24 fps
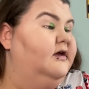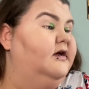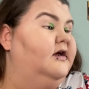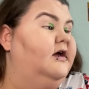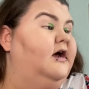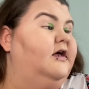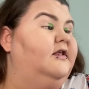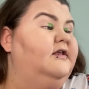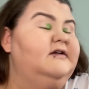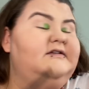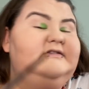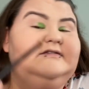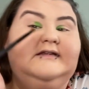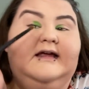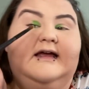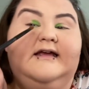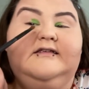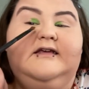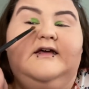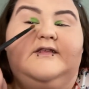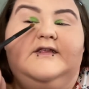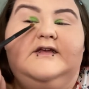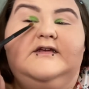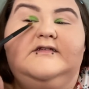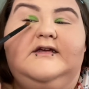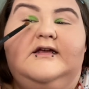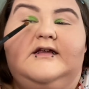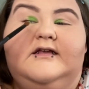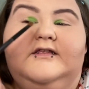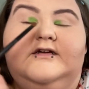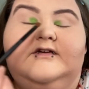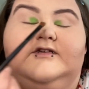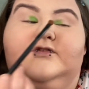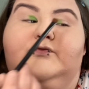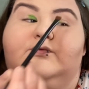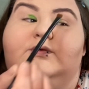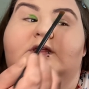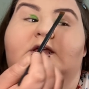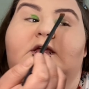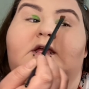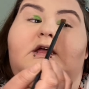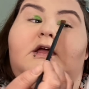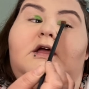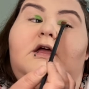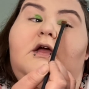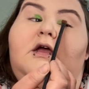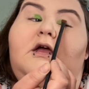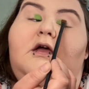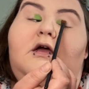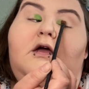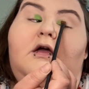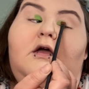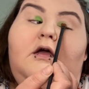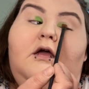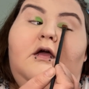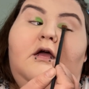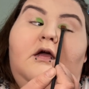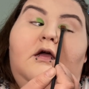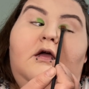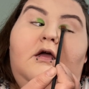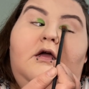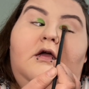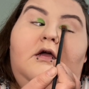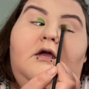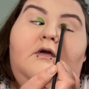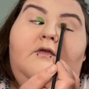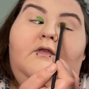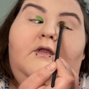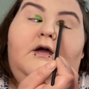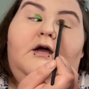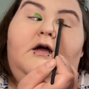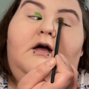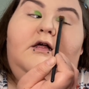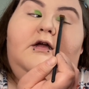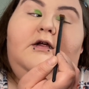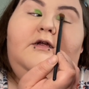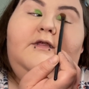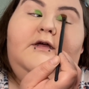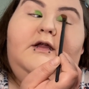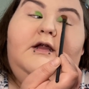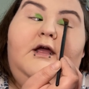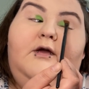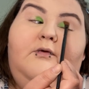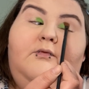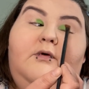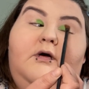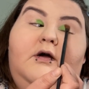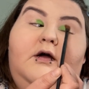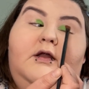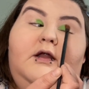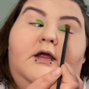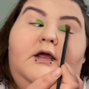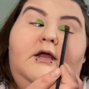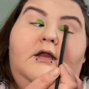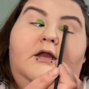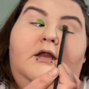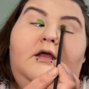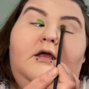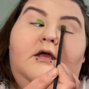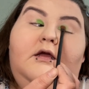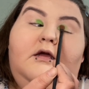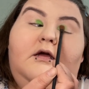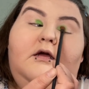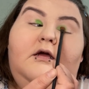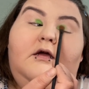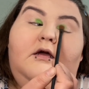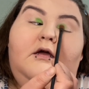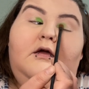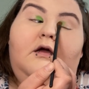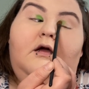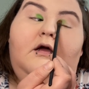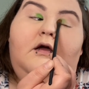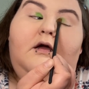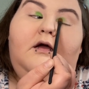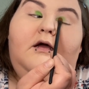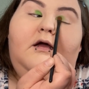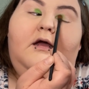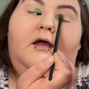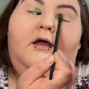It looks nice on this side. It looks really the color that I wanted. Okay.